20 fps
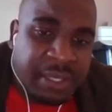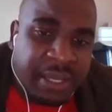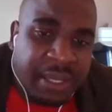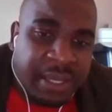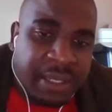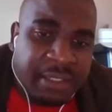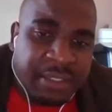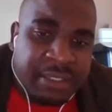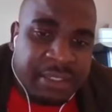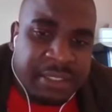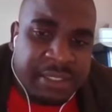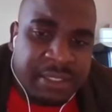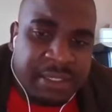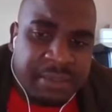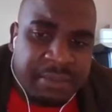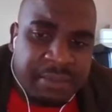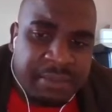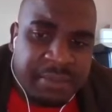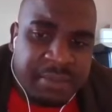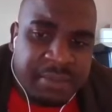And
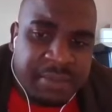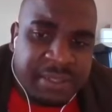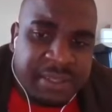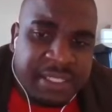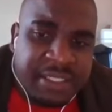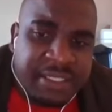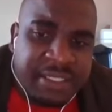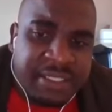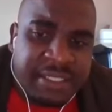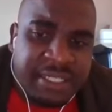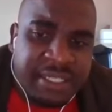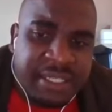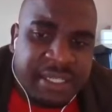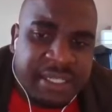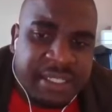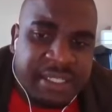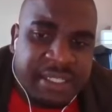this uh,